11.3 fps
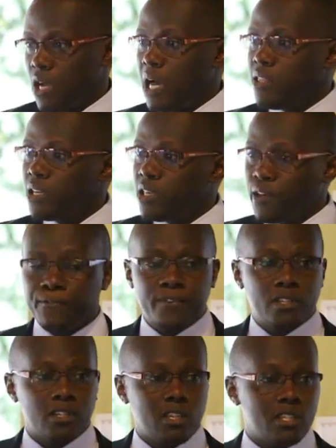and the
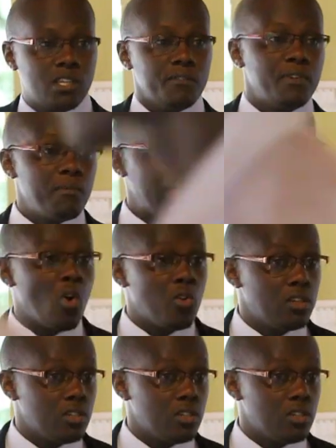gift is given by God.